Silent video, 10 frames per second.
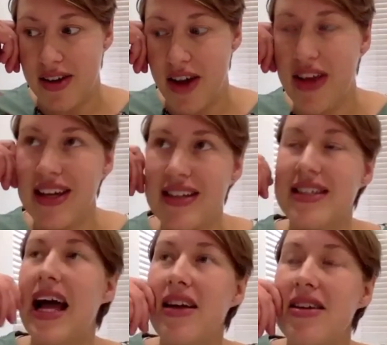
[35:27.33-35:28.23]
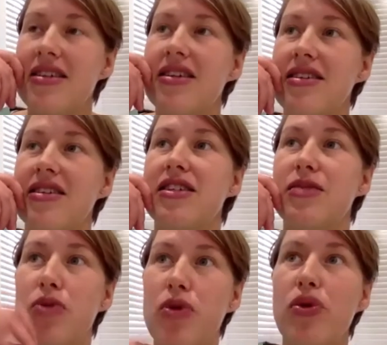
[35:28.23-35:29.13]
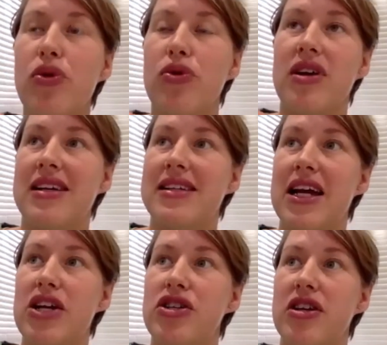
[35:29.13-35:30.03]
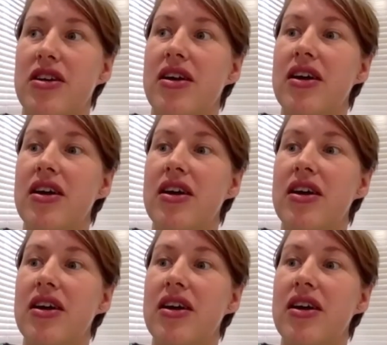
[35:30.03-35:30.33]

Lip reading: think Skeleton as a small organisation,